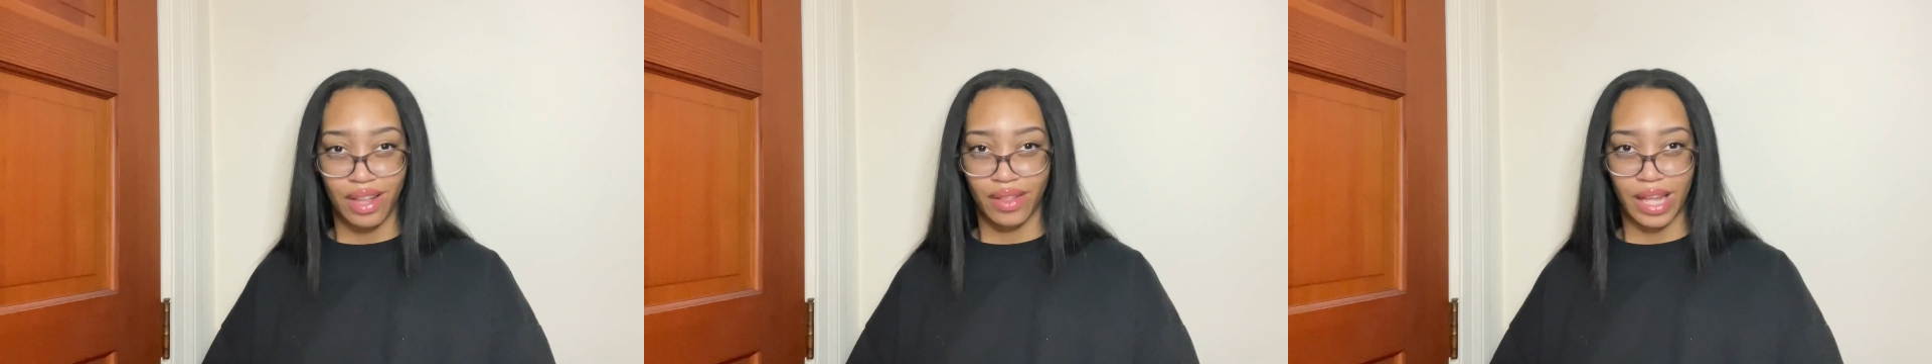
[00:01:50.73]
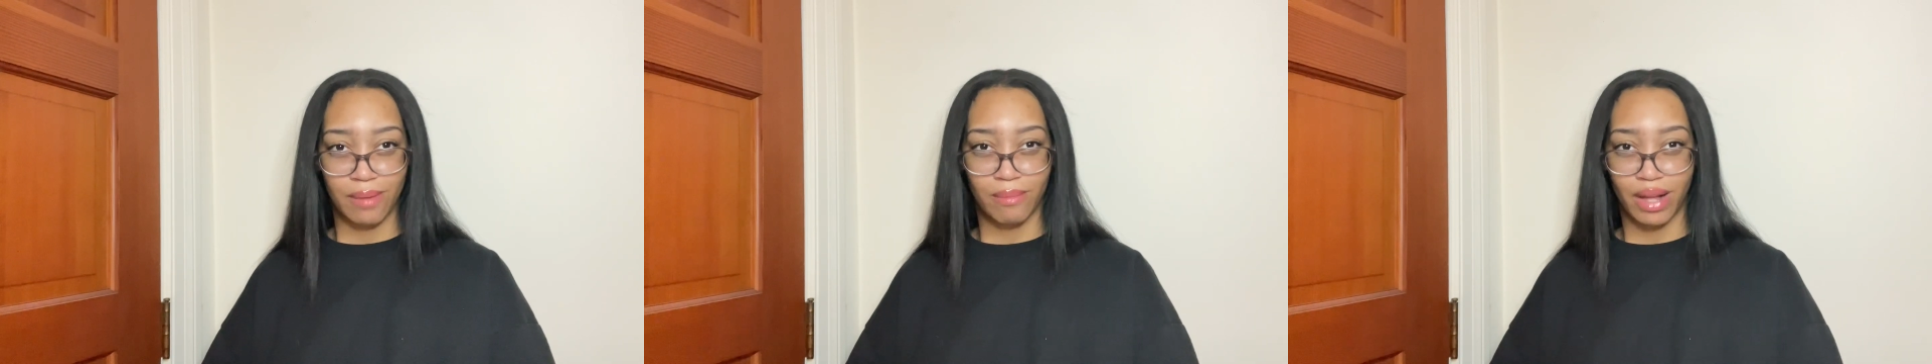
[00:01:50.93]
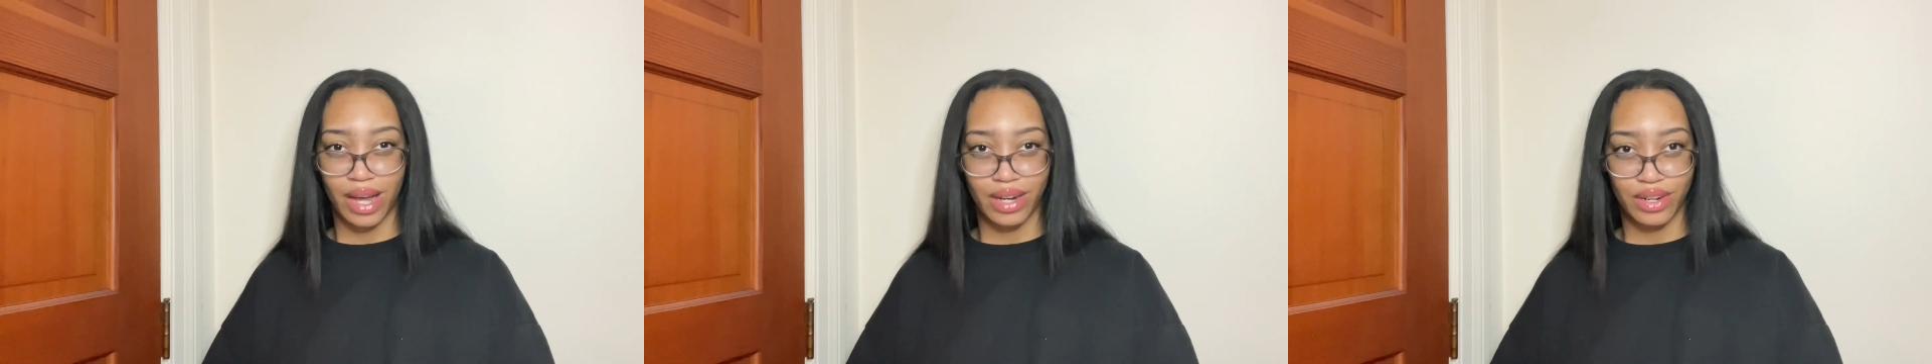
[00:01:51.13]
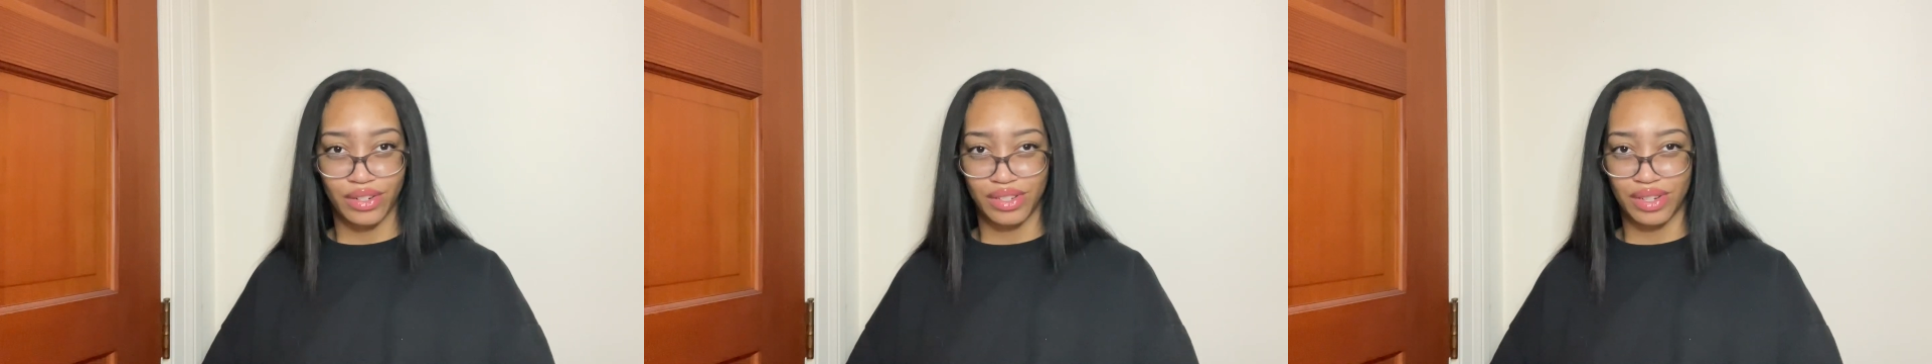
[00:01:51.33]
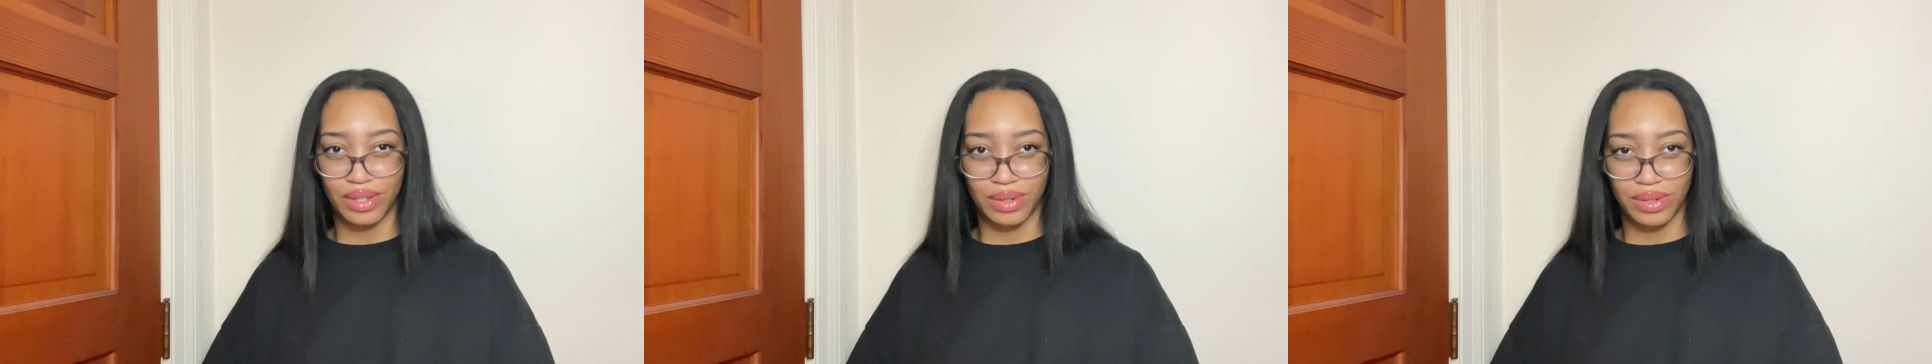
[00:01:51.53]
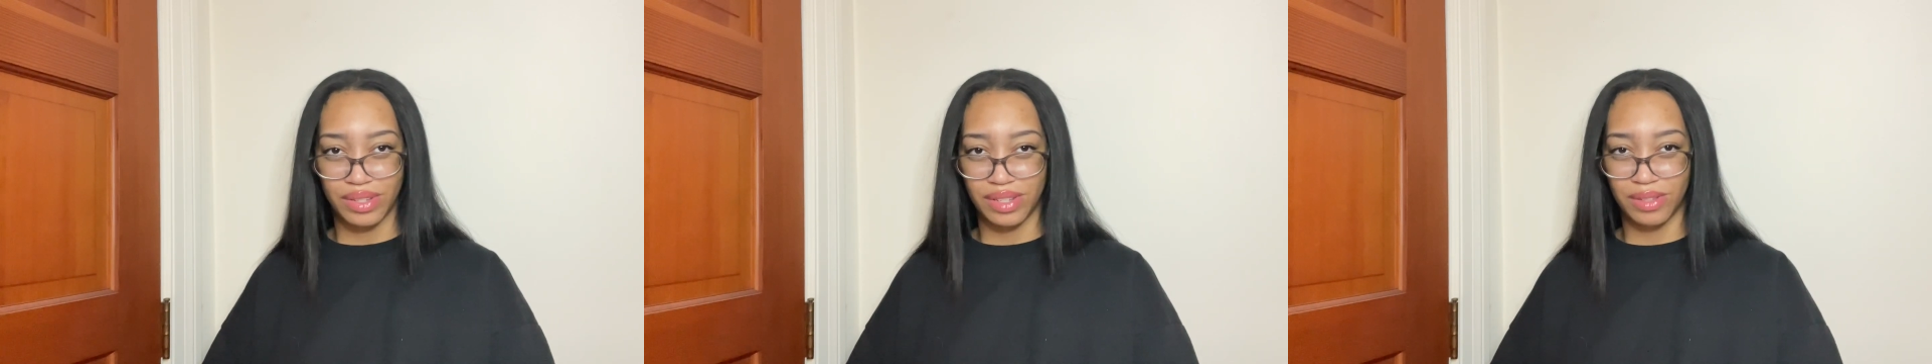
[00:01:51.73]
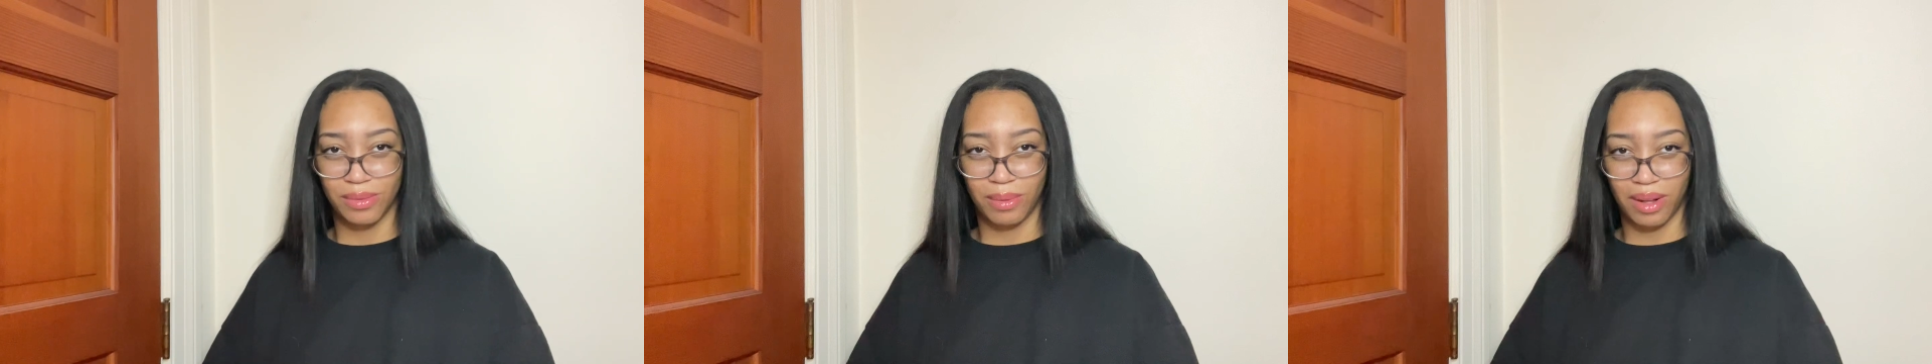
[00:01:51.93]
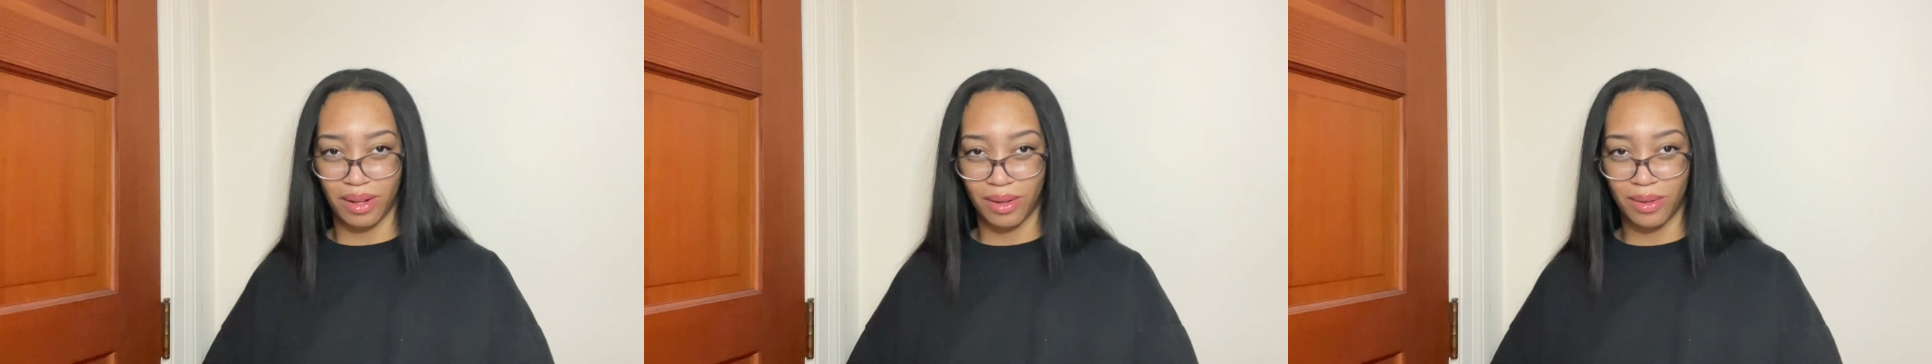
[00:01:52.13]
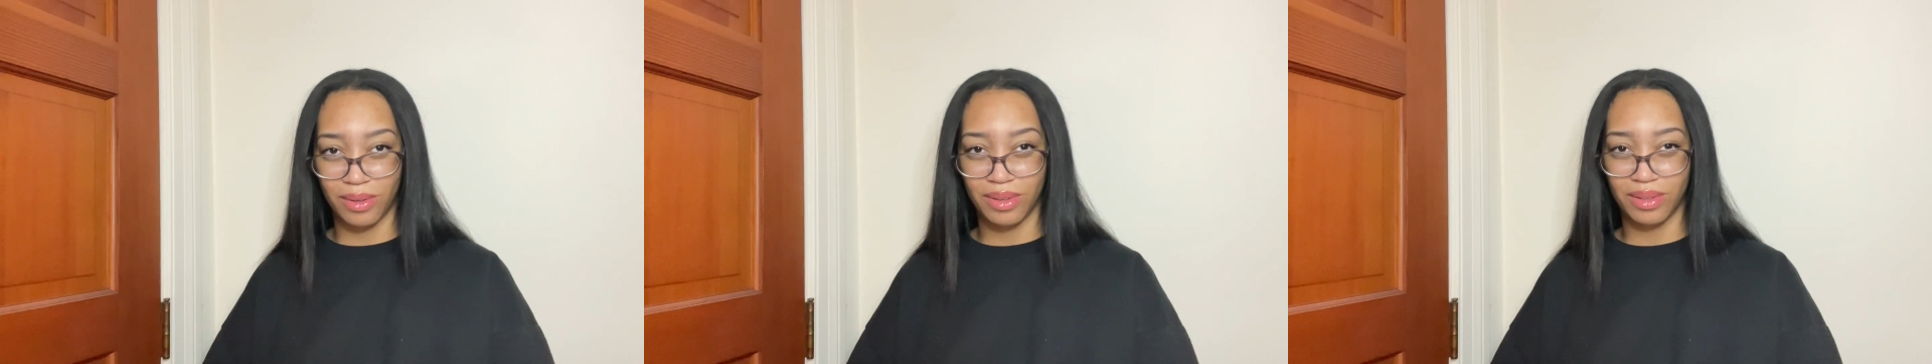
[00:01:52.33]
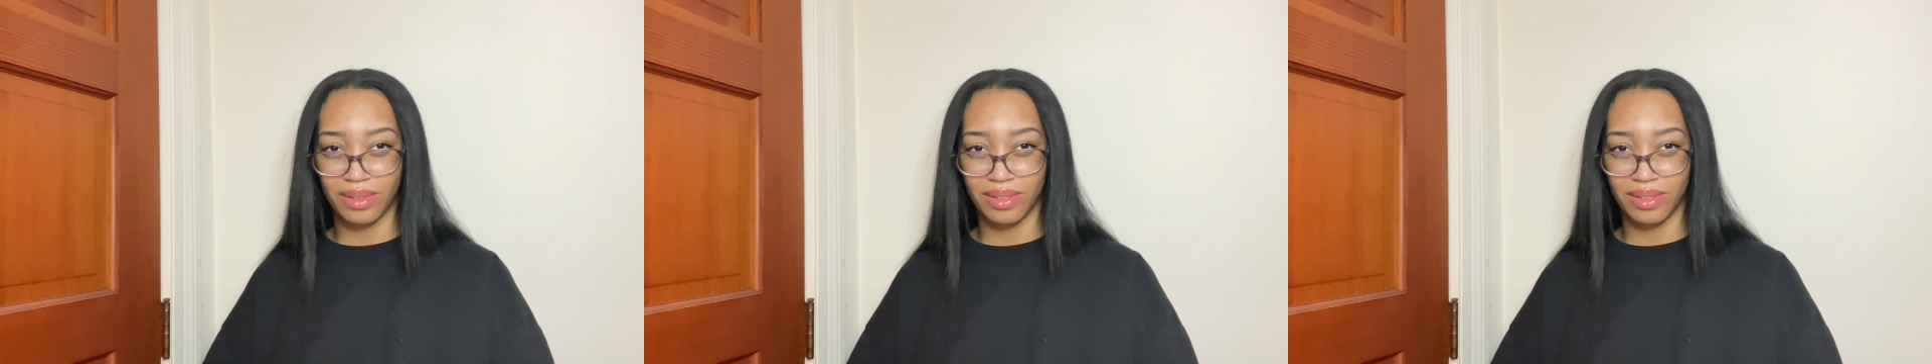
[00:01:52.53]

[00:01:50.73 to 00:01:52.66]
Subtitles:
like minors' nudes as well.